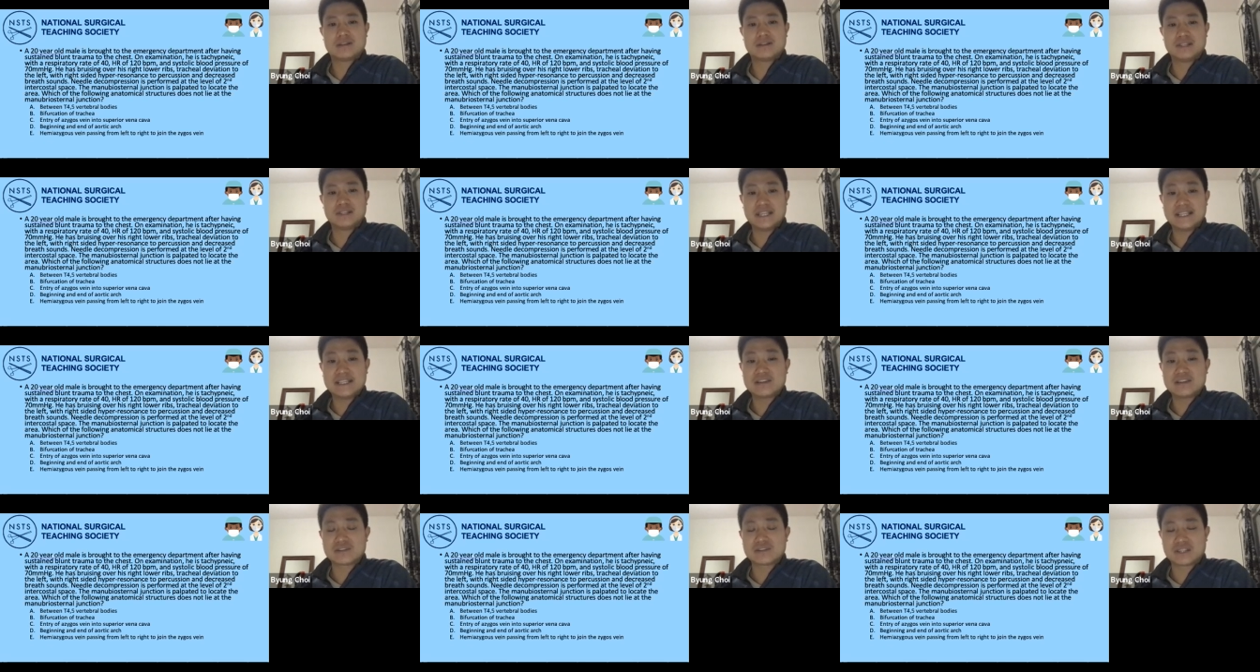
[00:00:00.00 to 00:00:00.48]

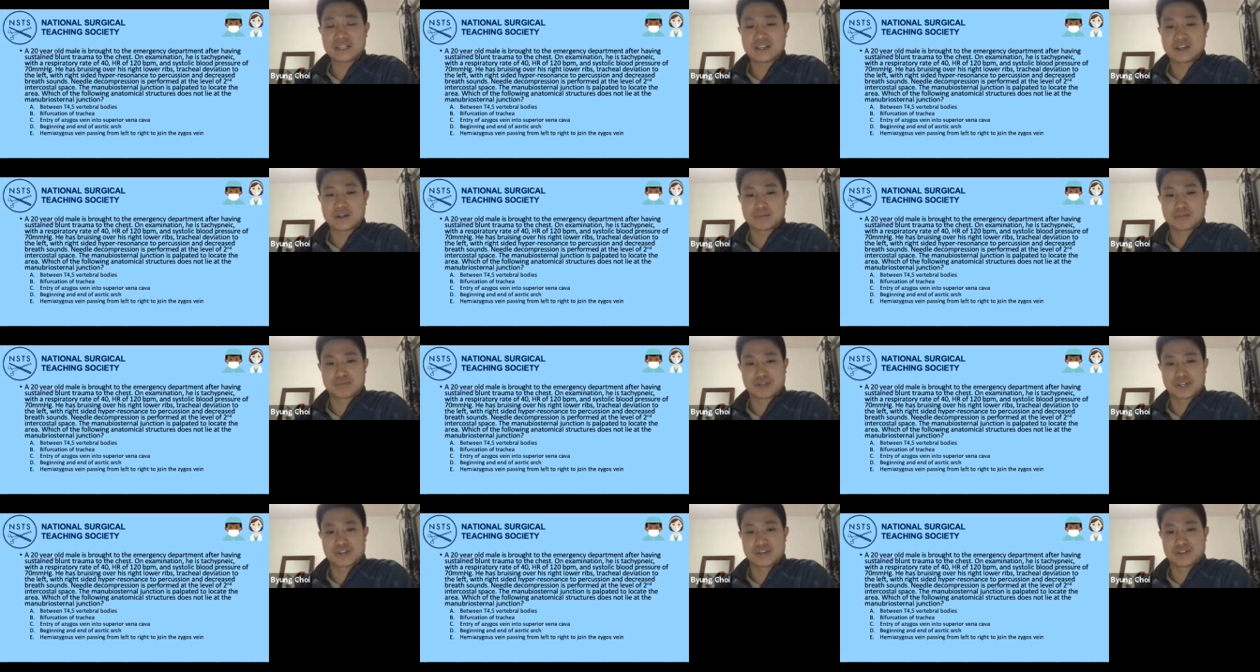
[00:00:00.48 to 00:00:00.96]
Needle
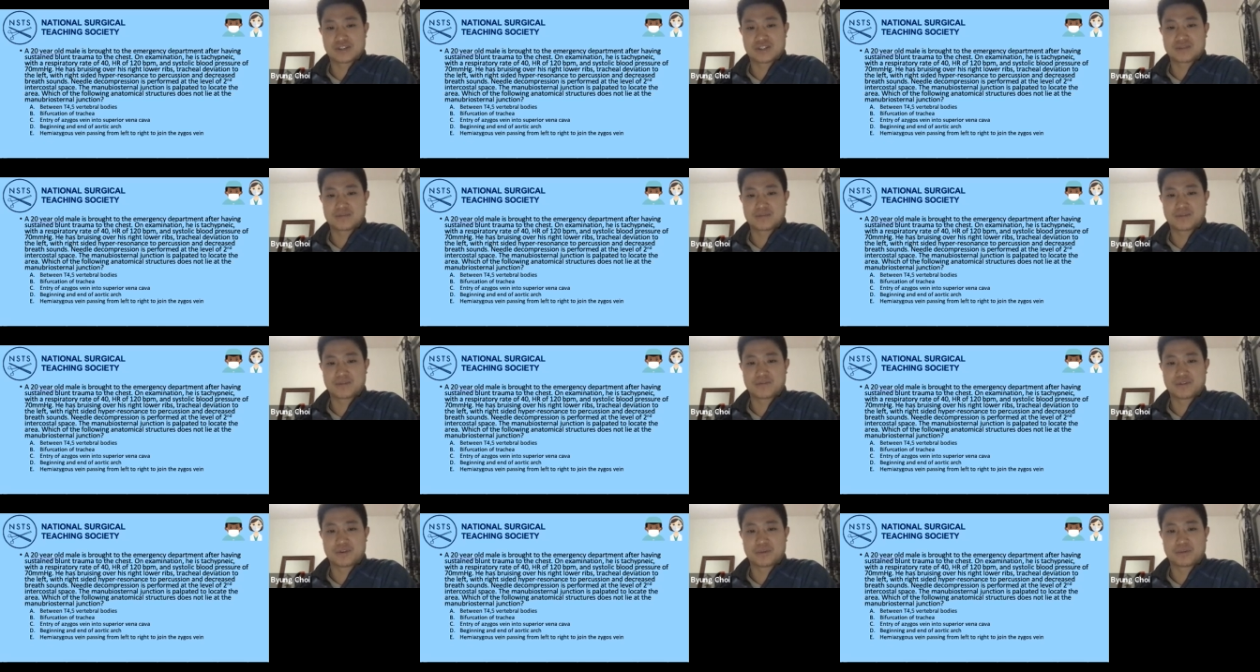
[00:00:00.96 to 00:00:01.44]
decompression is
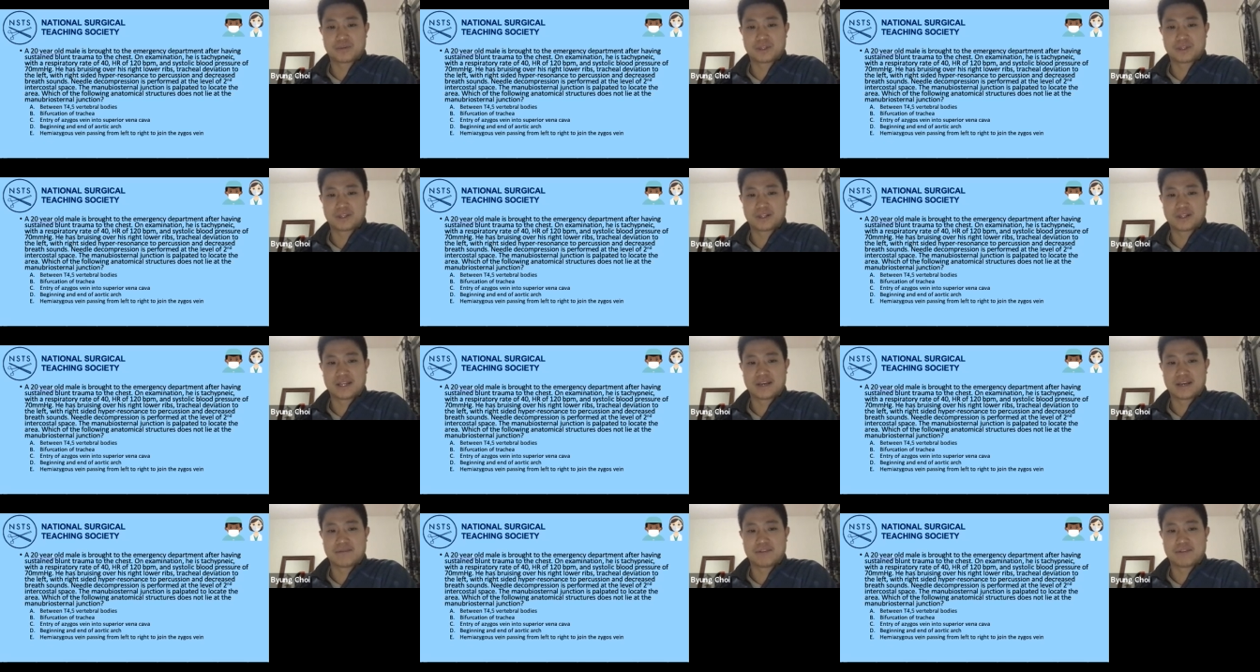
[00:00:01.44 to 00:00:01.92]
performed at
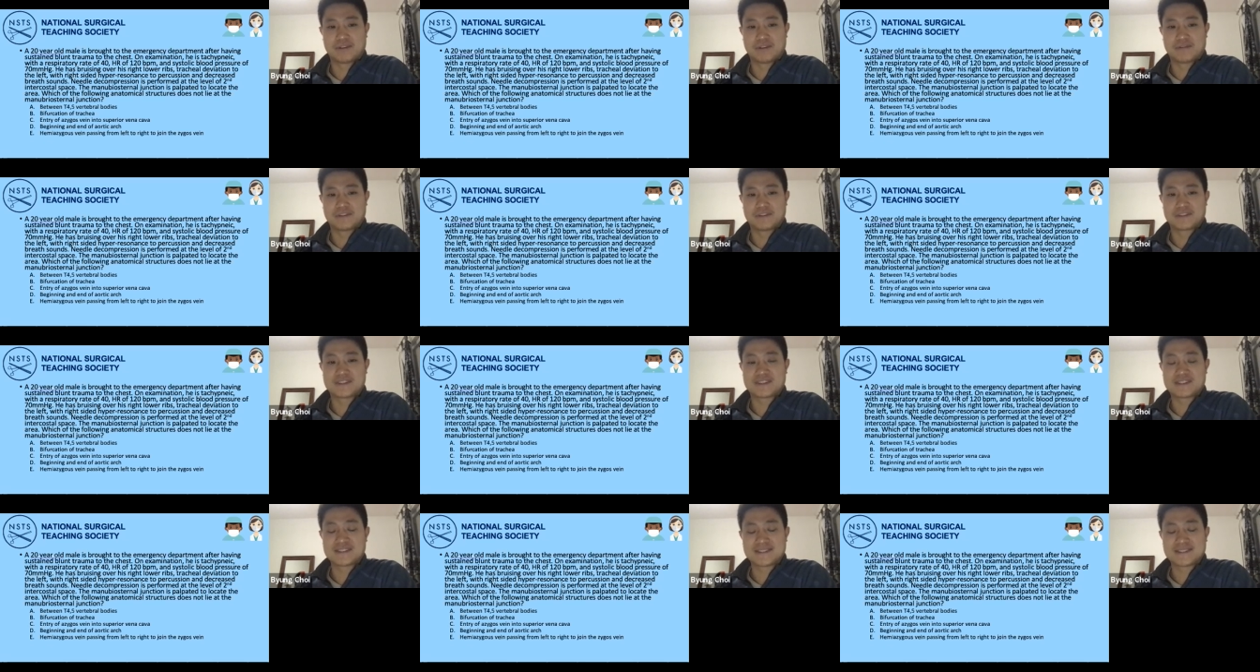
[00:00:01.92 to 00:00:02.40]
the level of
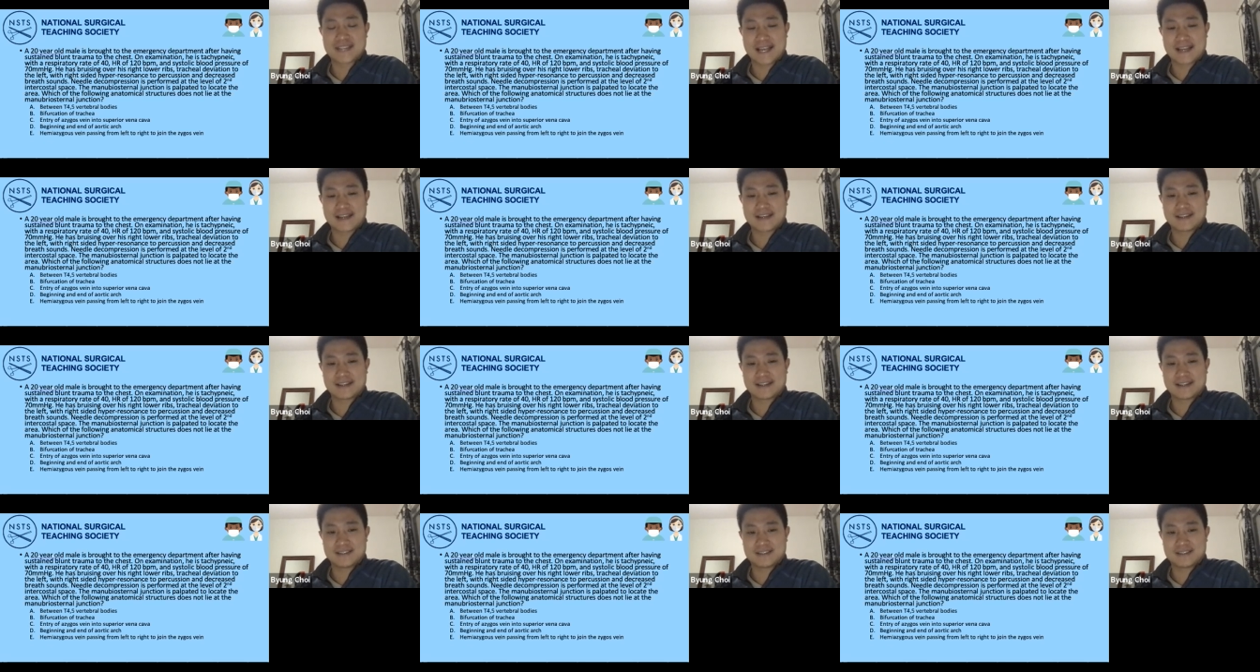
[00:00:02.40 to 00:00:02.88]
the
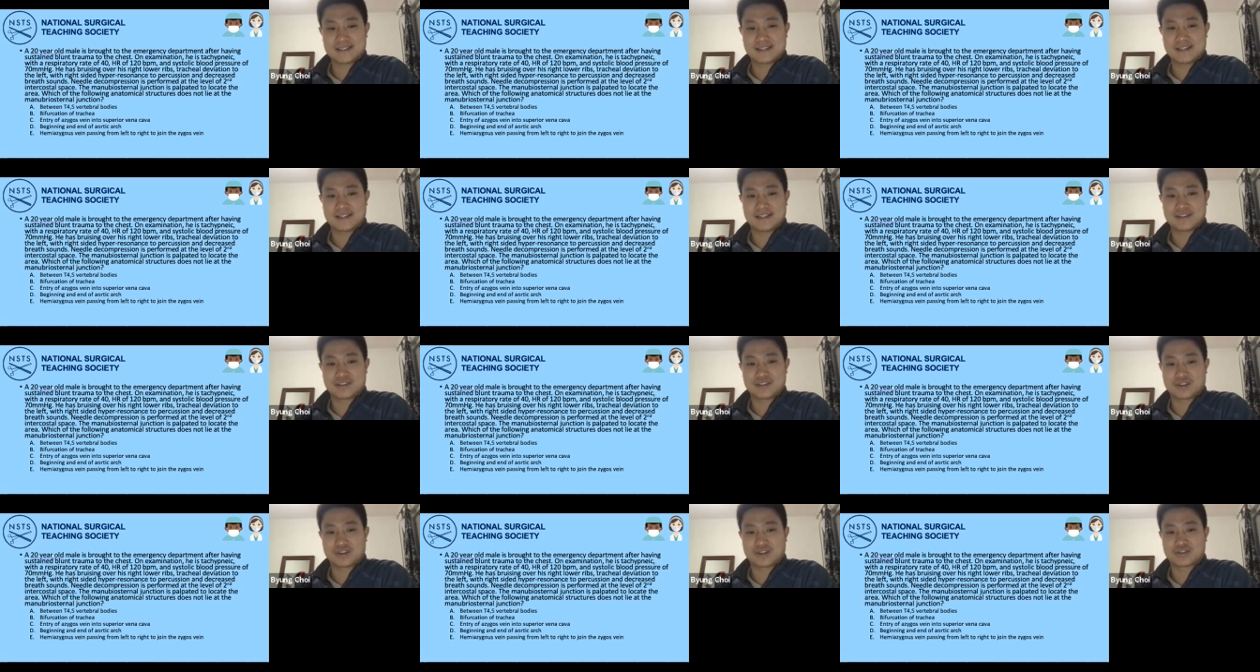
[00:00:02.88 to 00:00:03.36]
second
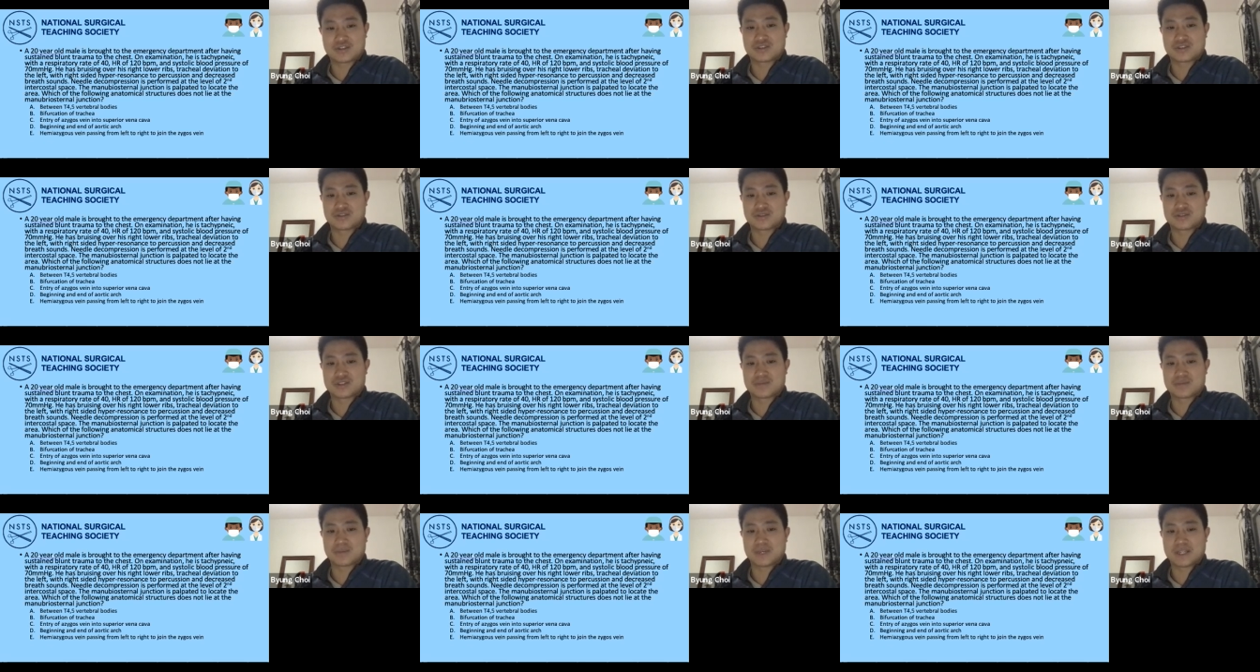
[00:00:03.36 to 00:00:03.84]

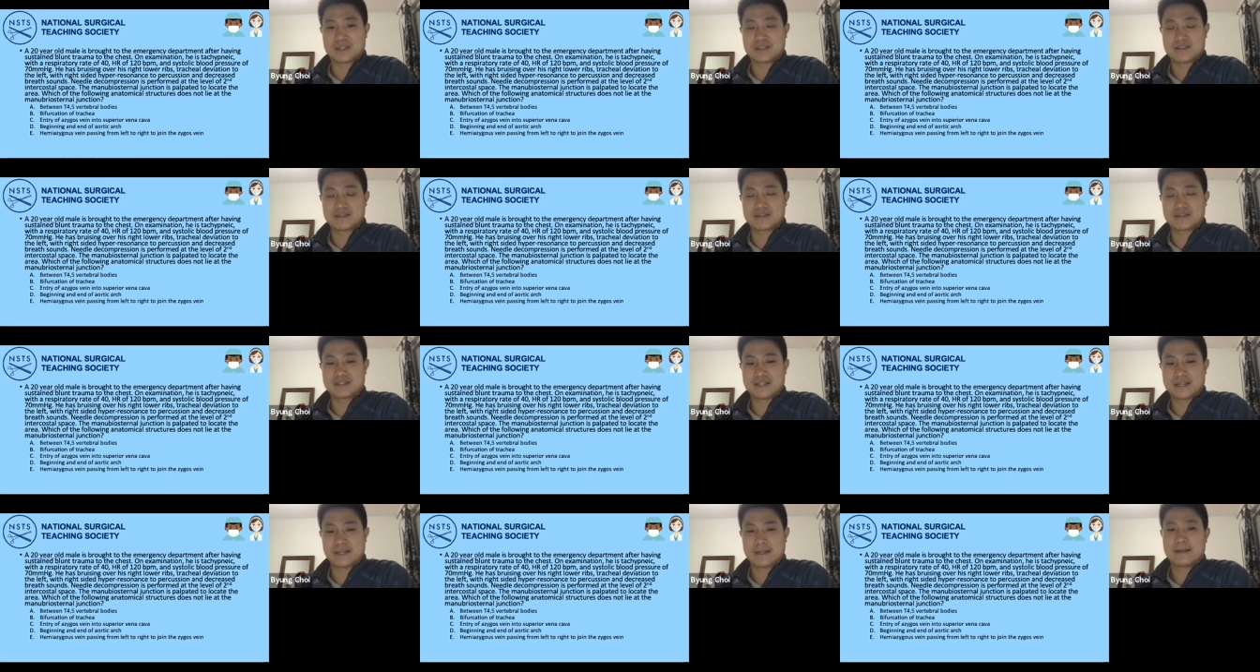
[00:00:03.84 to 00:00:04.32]
intercostal
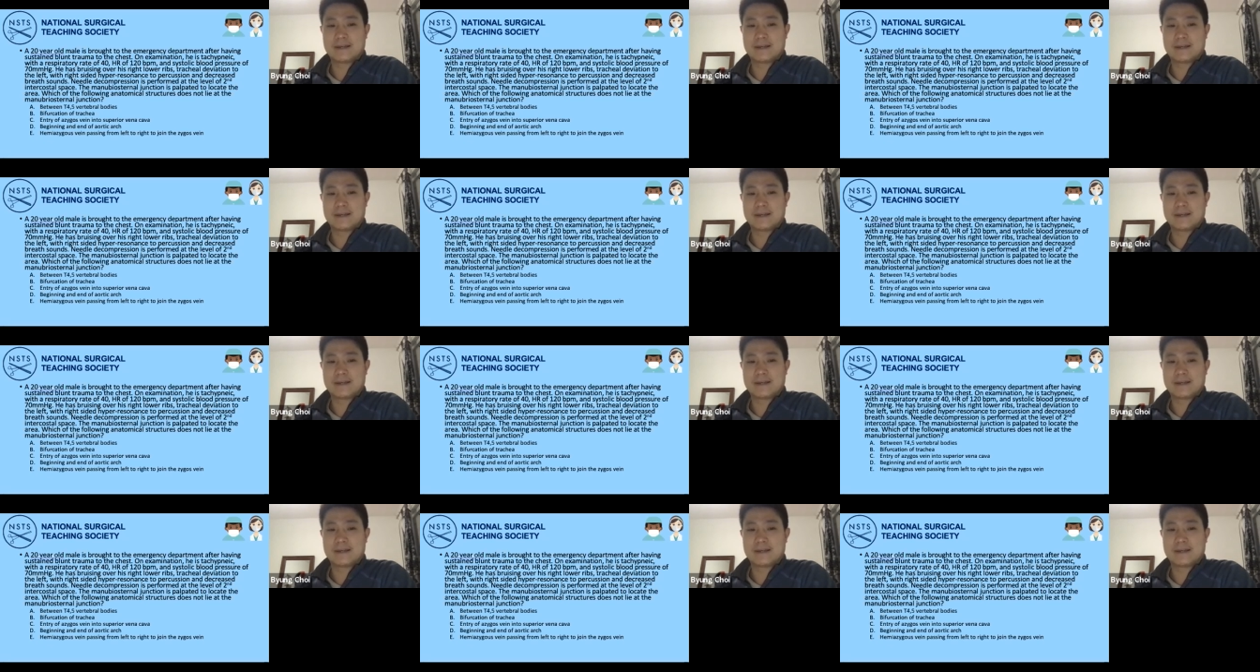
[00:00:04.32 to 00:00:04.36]
space.